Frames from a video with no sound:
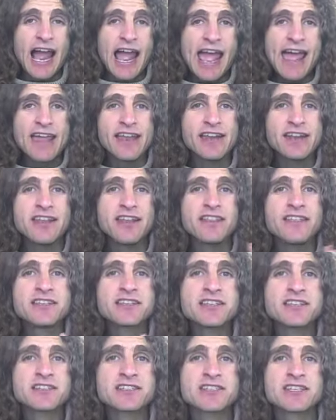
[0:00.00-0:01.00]
And
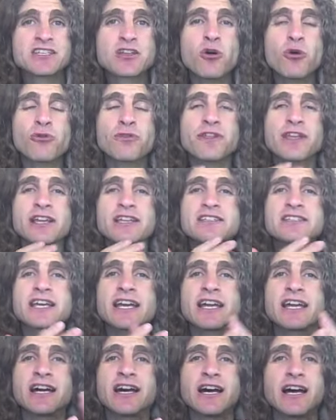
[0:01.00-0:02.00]
this whole thing is
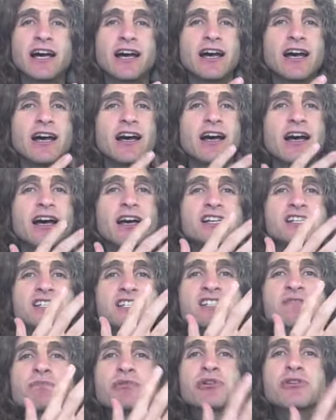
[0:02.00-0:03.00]
like a
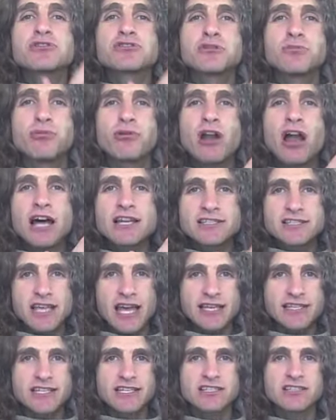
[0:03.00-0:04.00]
spiritual process.